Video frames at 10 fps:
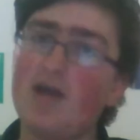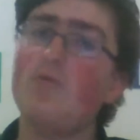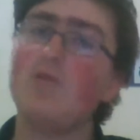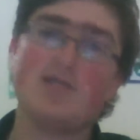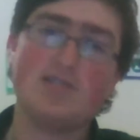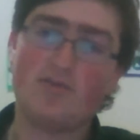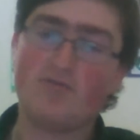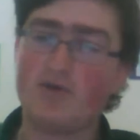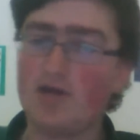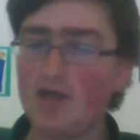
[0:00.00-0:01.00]

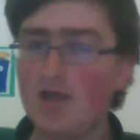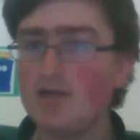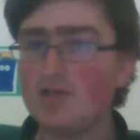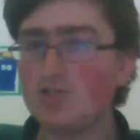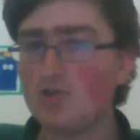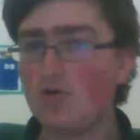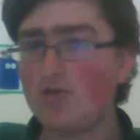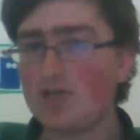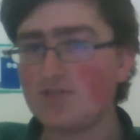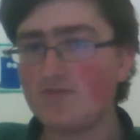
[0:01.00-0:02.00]
etc. So
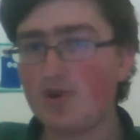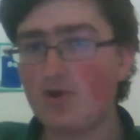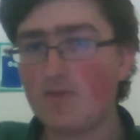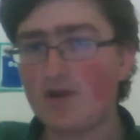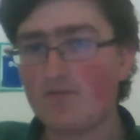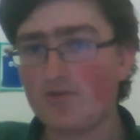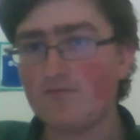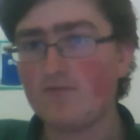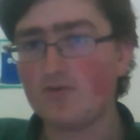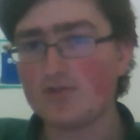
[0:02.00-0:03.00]
that's a video I'm kind of looking
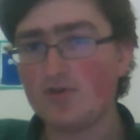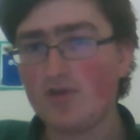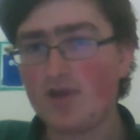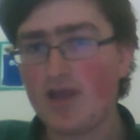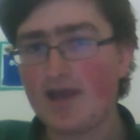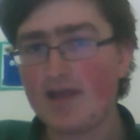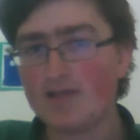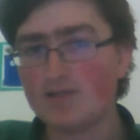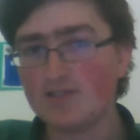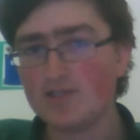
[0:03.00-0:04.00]
forward to doing,
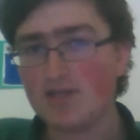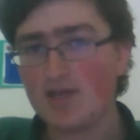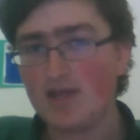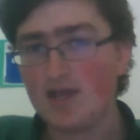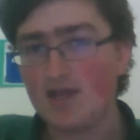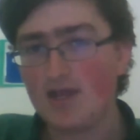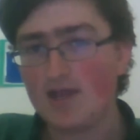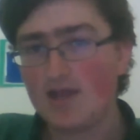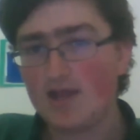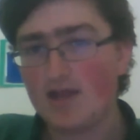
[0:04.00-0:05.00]
and
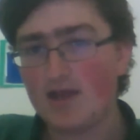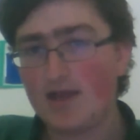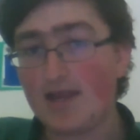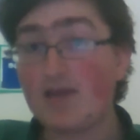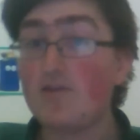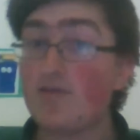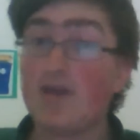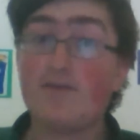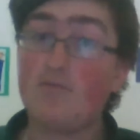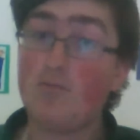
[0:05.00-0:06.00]
again, thank
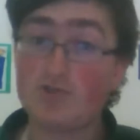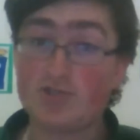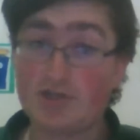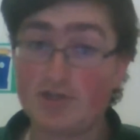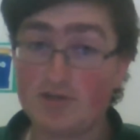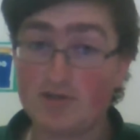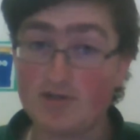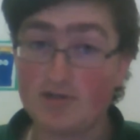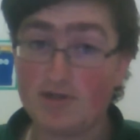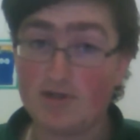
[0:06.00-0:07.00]
you for watching.
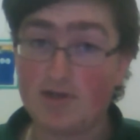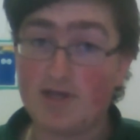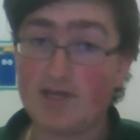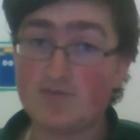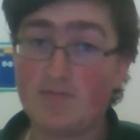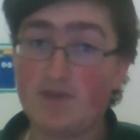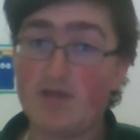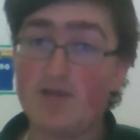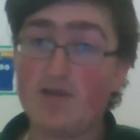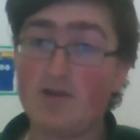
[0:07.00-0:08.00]
It's
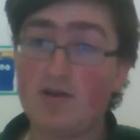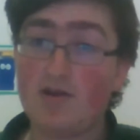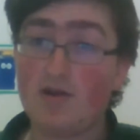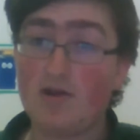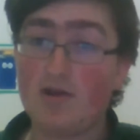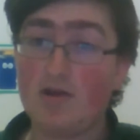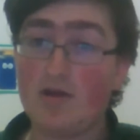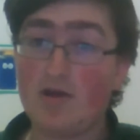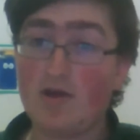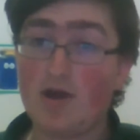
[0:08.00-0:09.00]
been
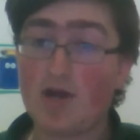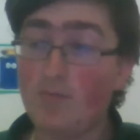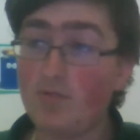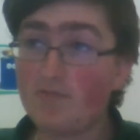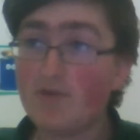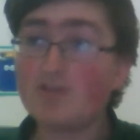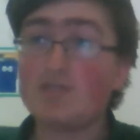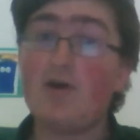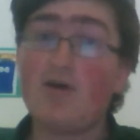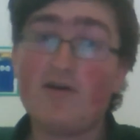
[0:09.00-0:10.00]
a couple of months
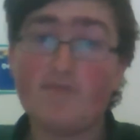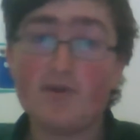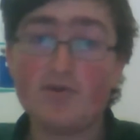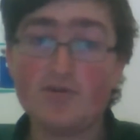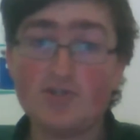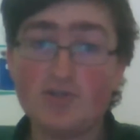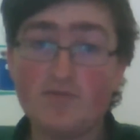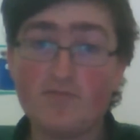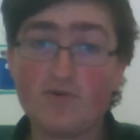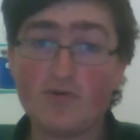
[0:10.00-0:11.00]
now. I've been on YouTube
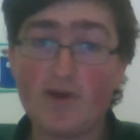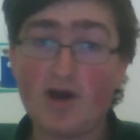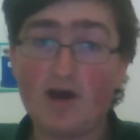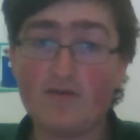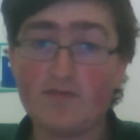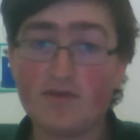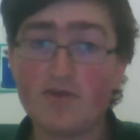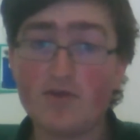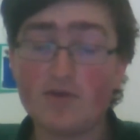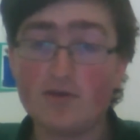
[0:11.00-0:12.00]
for about half a
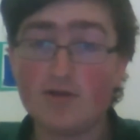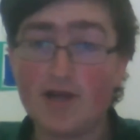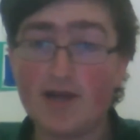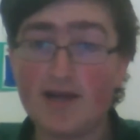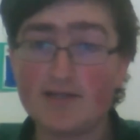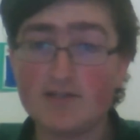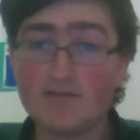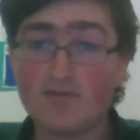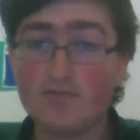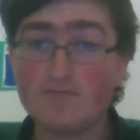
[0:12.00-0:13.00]
year and I've
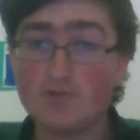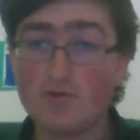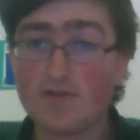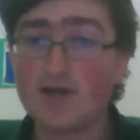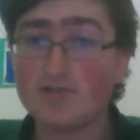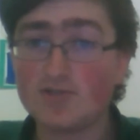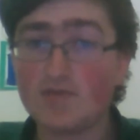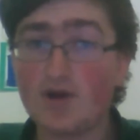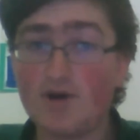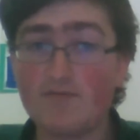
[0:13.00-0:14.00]
got to 1,000 in about
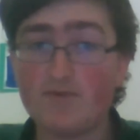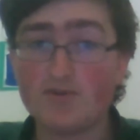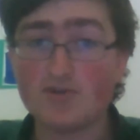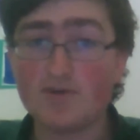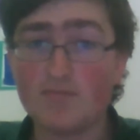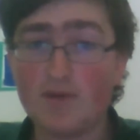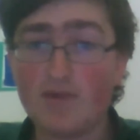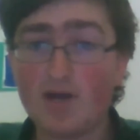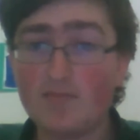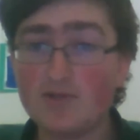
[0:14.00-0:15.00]
half a year, so I'm
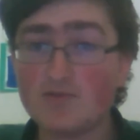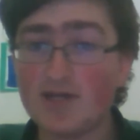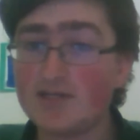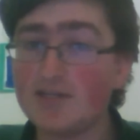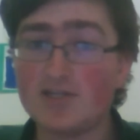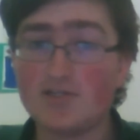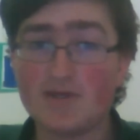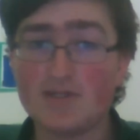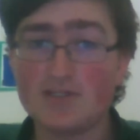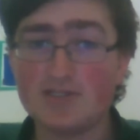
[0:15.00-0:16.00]
kind of pleased with that. I didn't
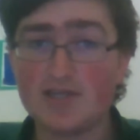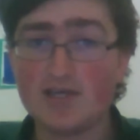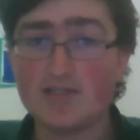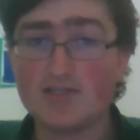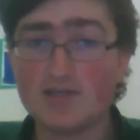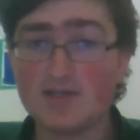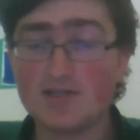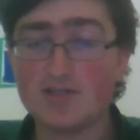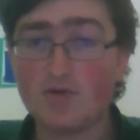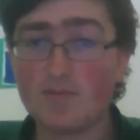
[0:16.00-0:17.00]
expect it to get this
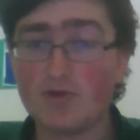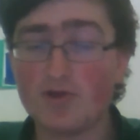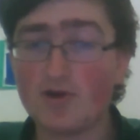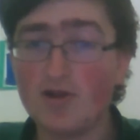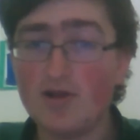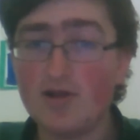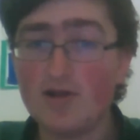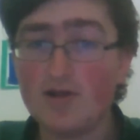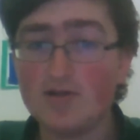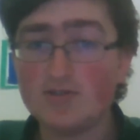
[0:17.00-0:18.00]
popular.
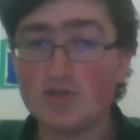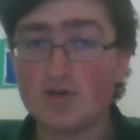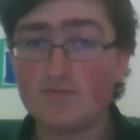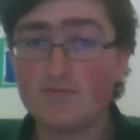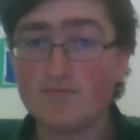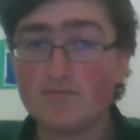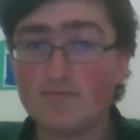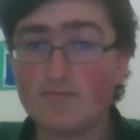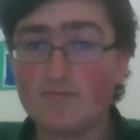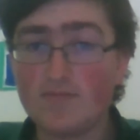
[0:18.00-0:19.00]
So
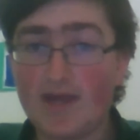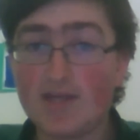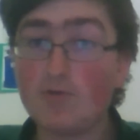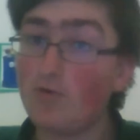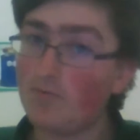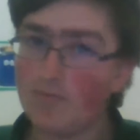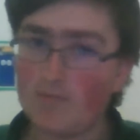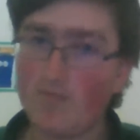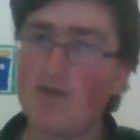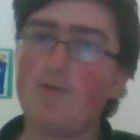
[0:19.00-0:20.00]
thank you all.
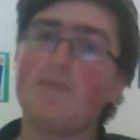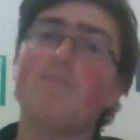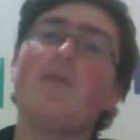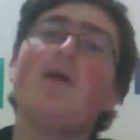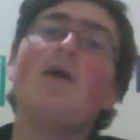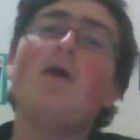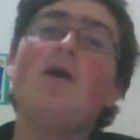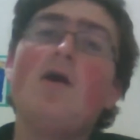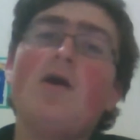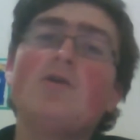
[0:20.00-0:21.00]
But anyway,
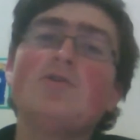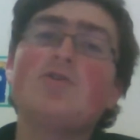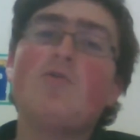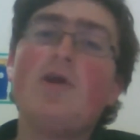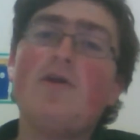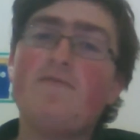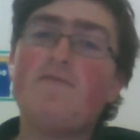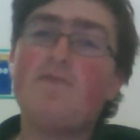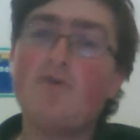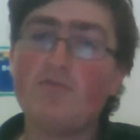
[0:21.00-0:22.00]
so without
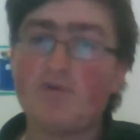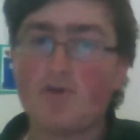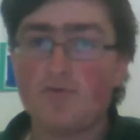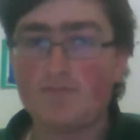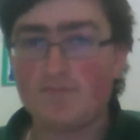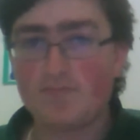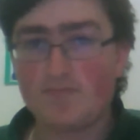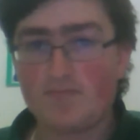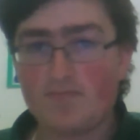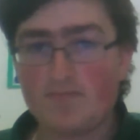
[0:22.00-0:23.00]
further ado,
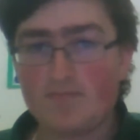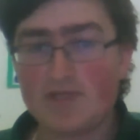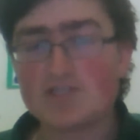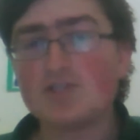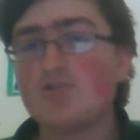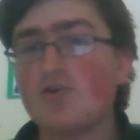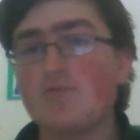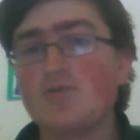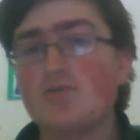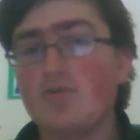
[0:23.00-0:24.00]
let's get started with the
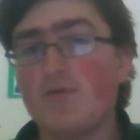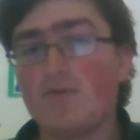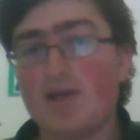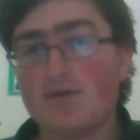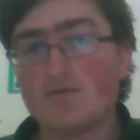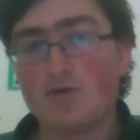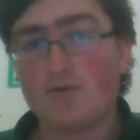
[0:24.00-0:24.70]
tournament recap, shall we?